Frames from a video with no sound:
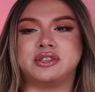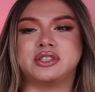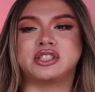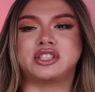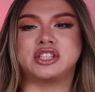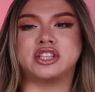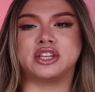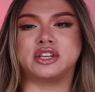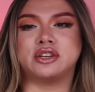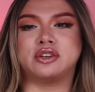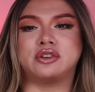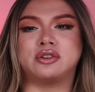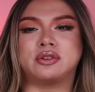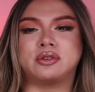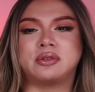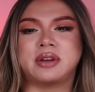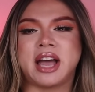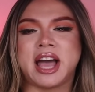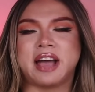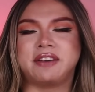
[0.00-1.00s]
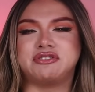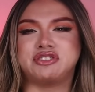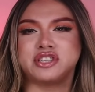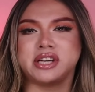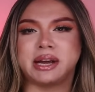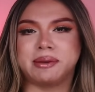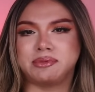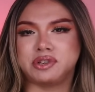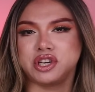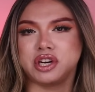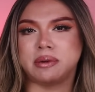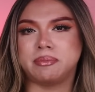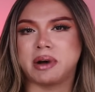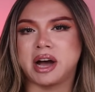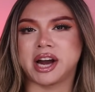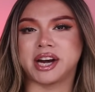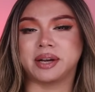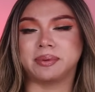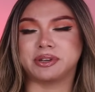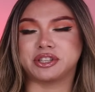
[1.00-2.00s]
you still have shape to your
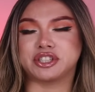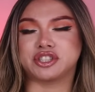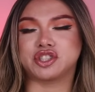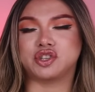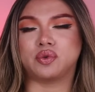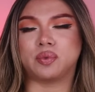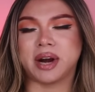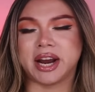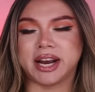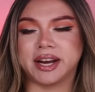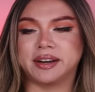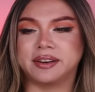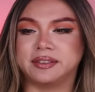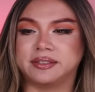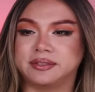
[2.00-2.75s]
body, which is great.